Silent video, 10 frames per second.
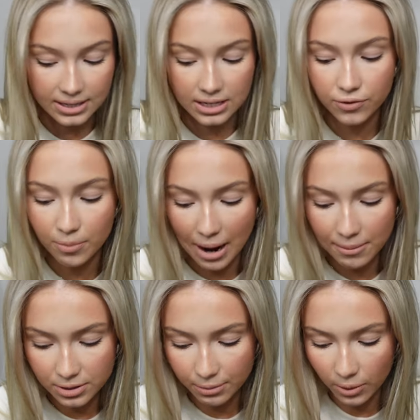These are from
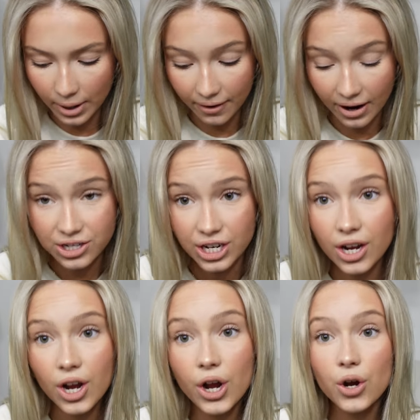Amazon, by the way. They're actually
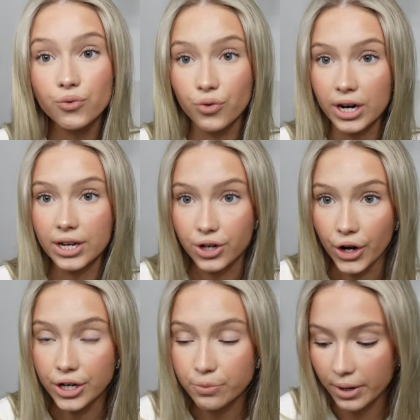really good